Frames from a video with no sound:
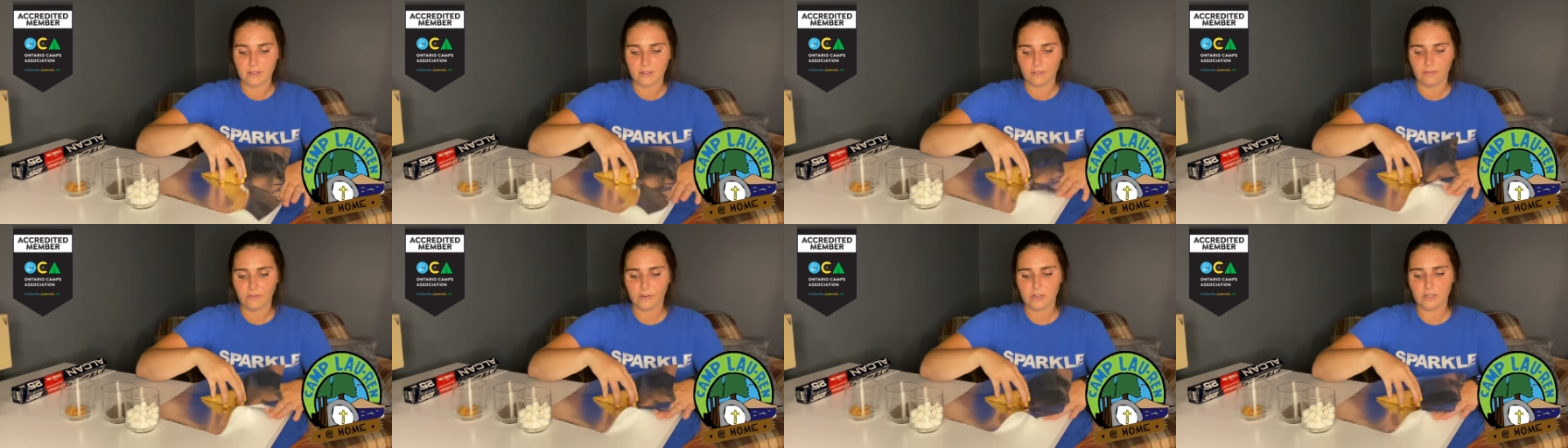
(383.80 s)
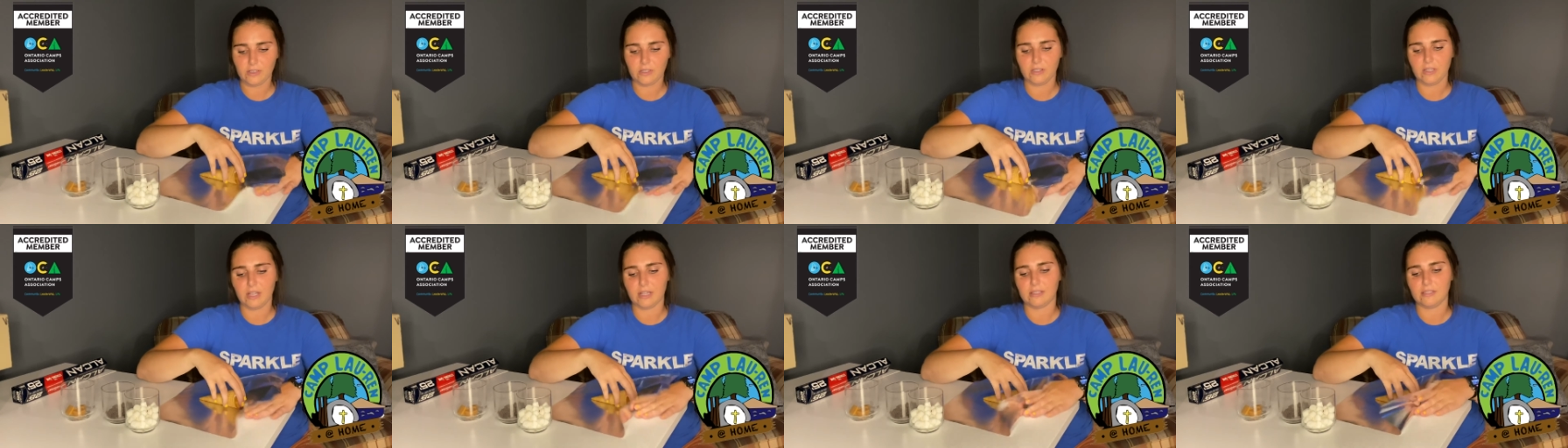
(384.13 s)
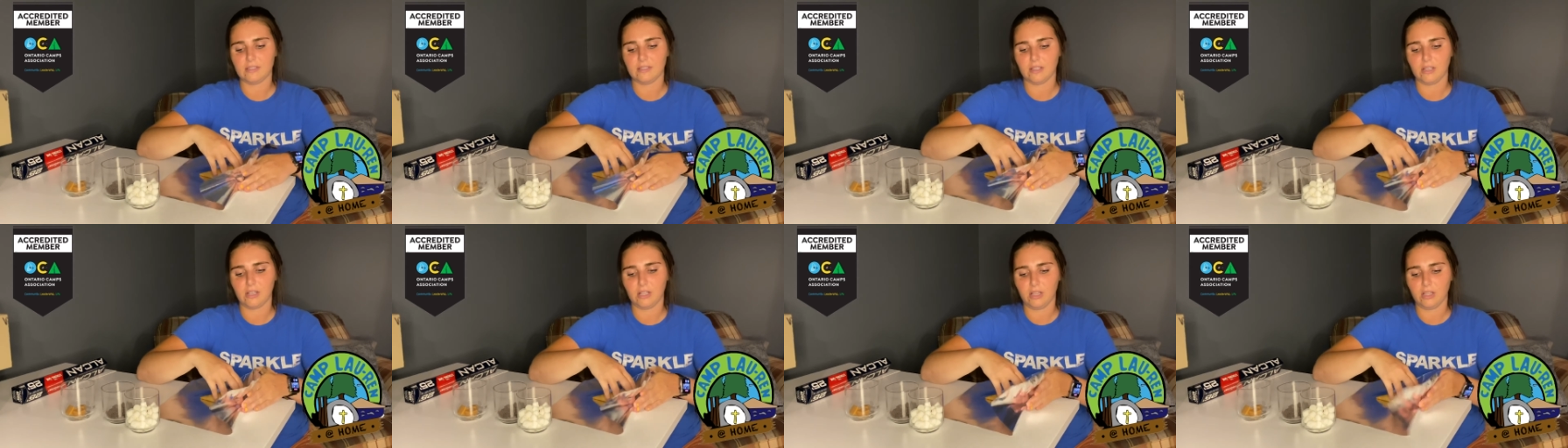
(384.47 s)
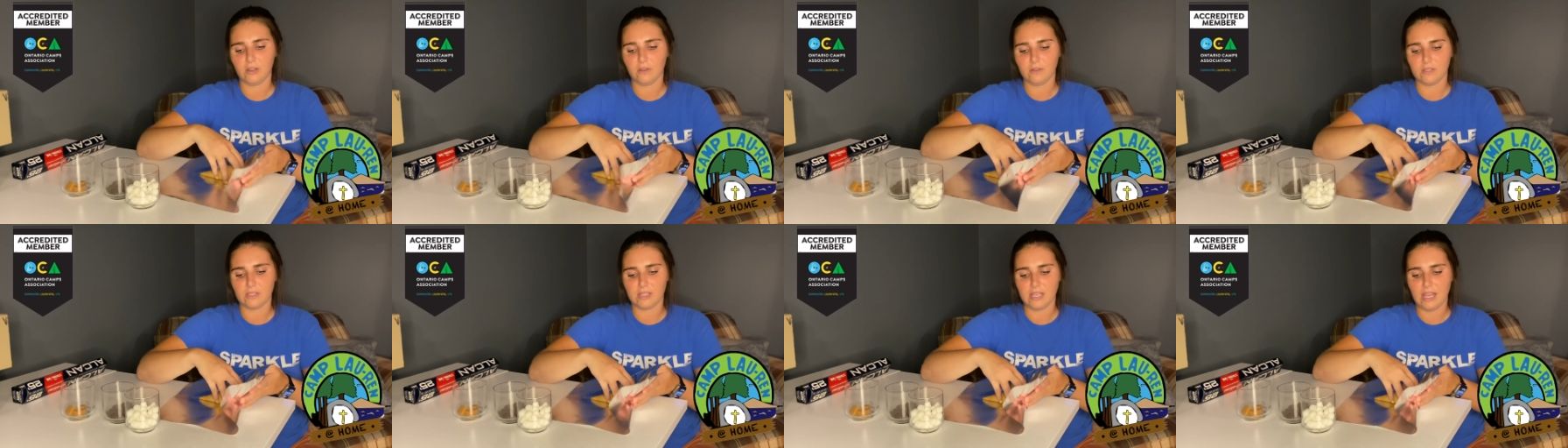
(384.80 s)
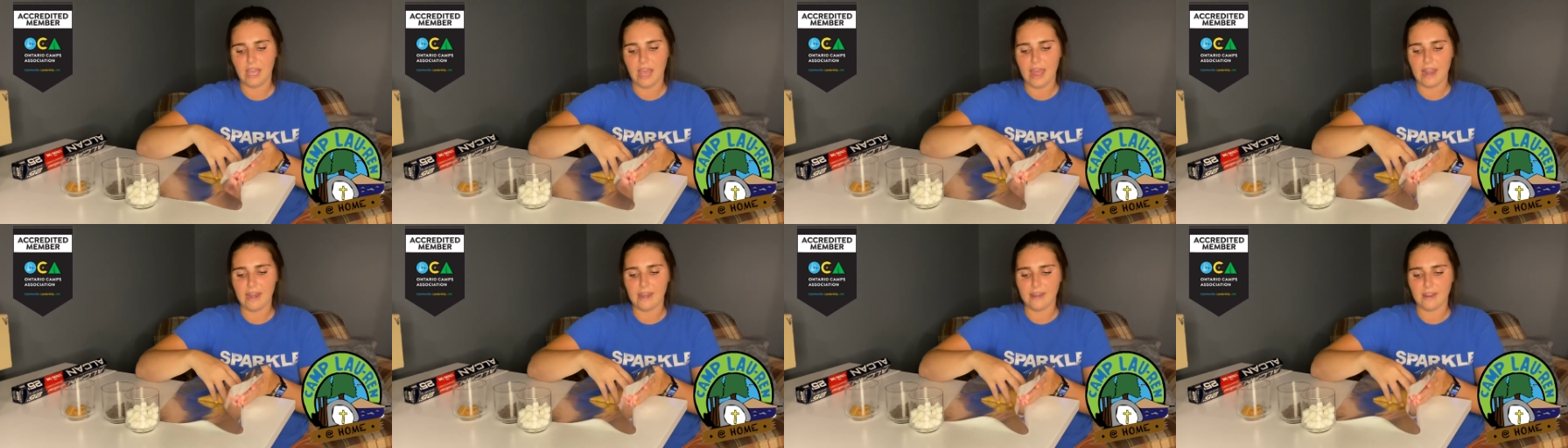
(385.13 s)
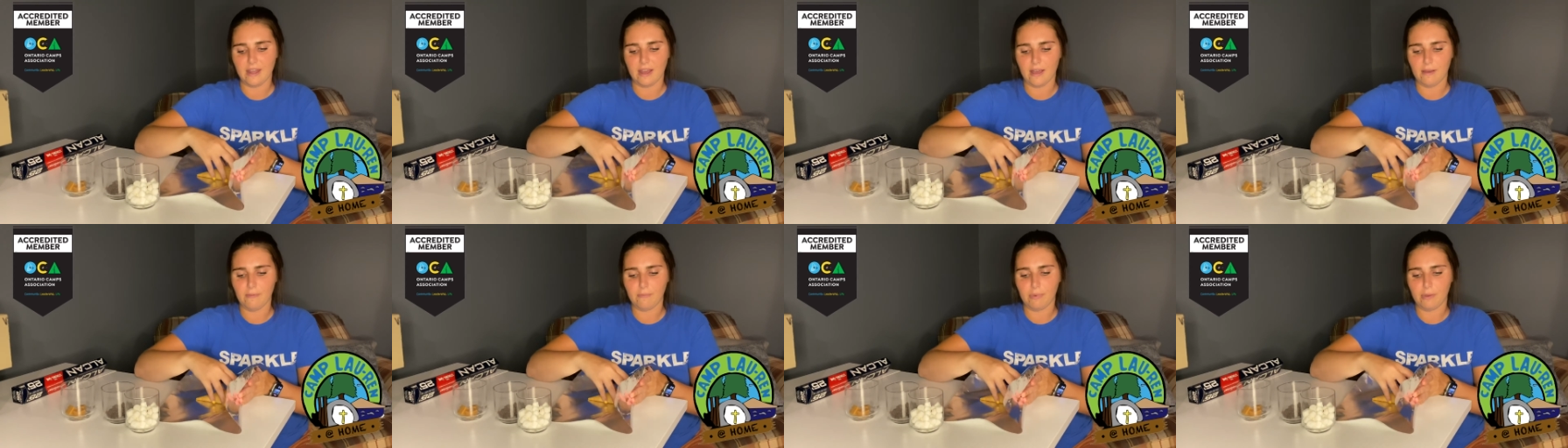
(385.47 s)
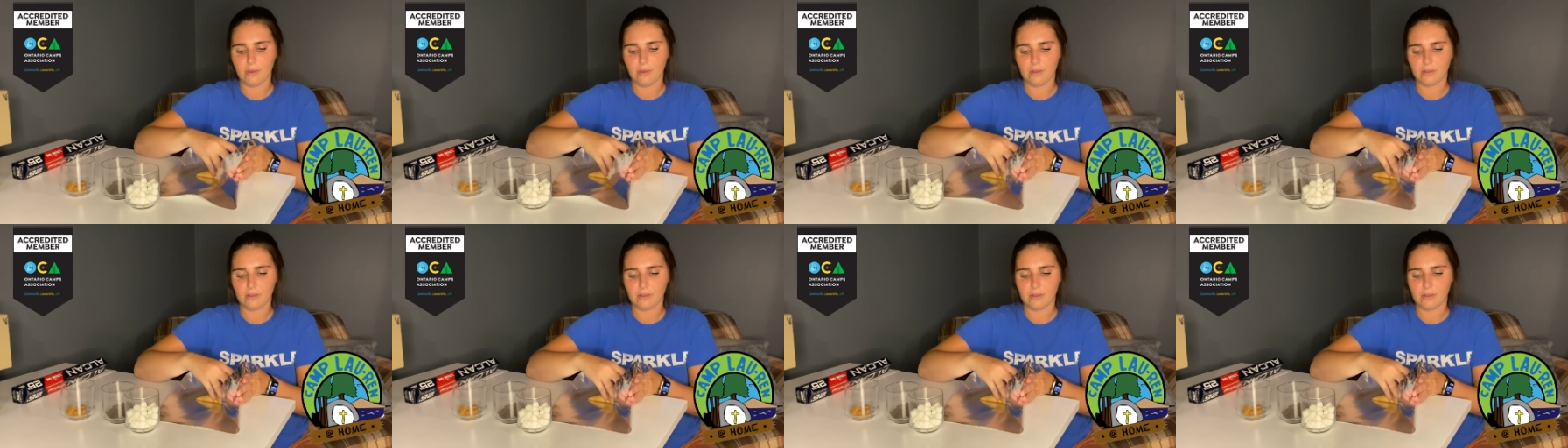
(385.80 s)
First, let's close the end up